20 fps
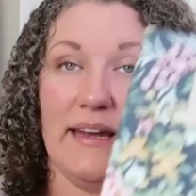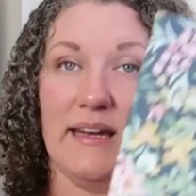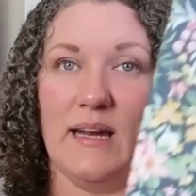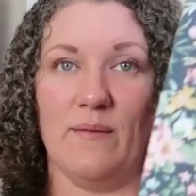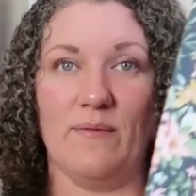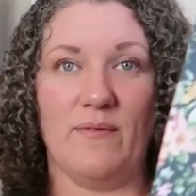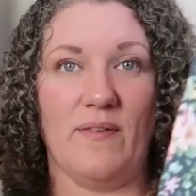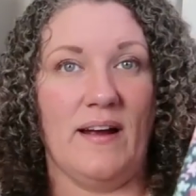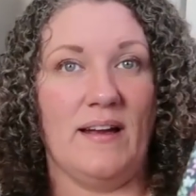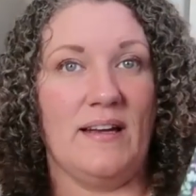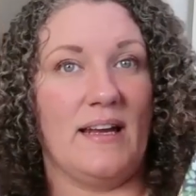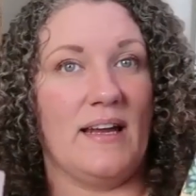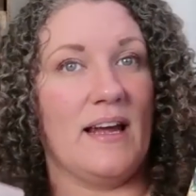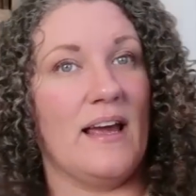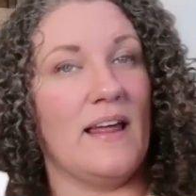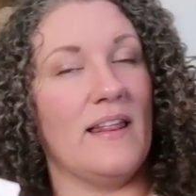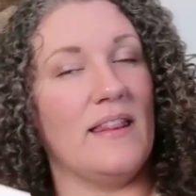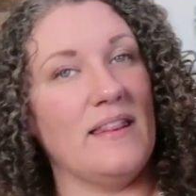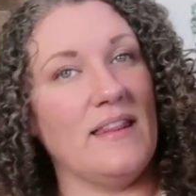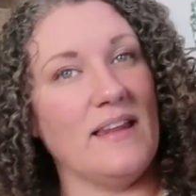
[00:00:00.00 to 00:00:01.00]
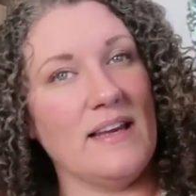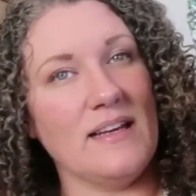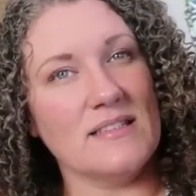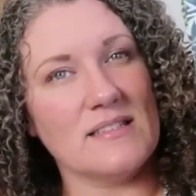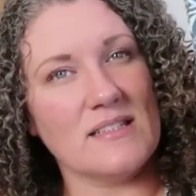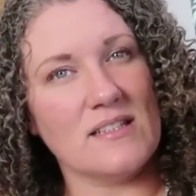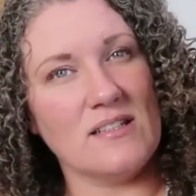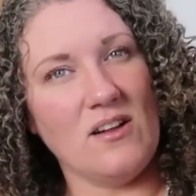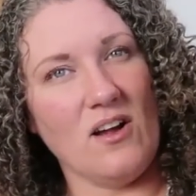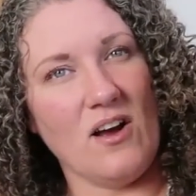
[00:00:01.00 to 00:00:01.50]
ended up finding
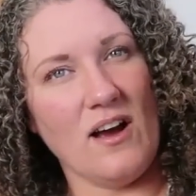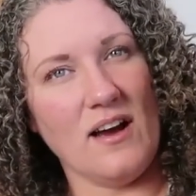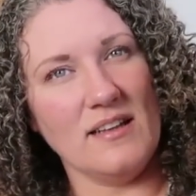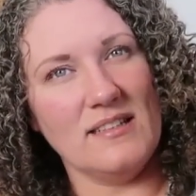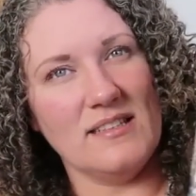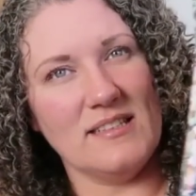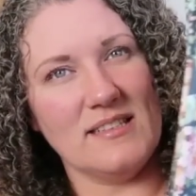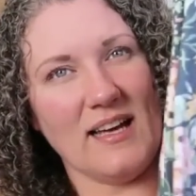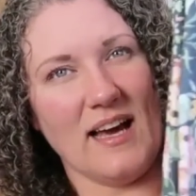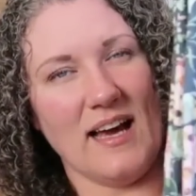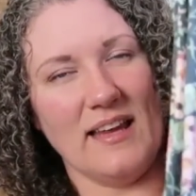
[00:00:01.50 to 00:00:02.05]
these cloths.